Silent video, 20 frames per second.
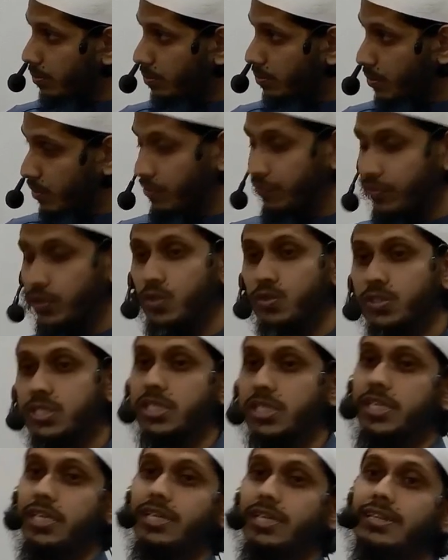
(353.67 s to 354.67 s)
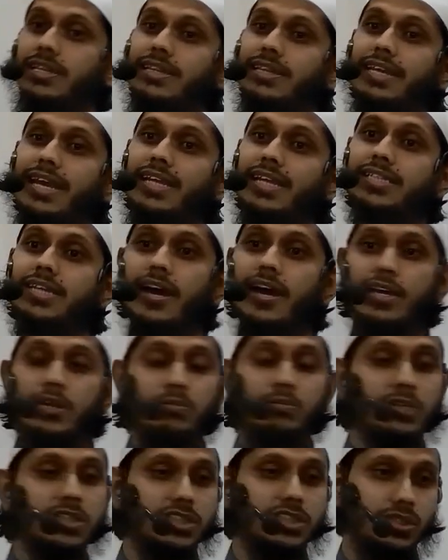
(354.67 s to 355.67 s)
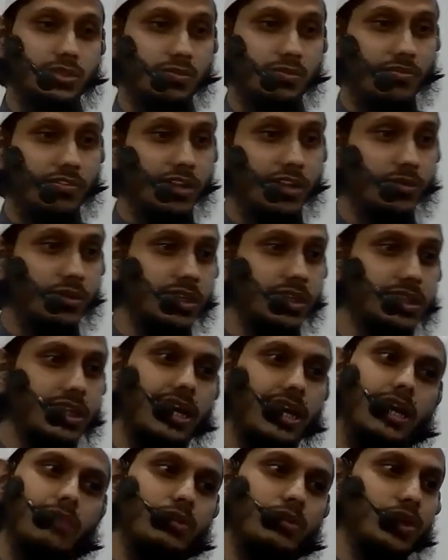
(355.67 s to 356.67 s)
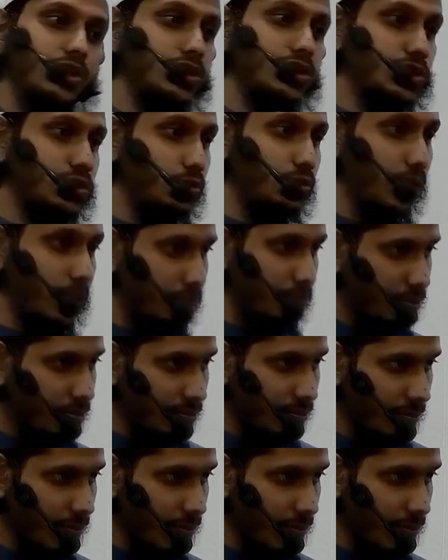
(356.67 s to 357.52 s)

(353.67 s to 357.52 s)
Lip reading: profusely that the entire masjid filled with the sahaba used to weep.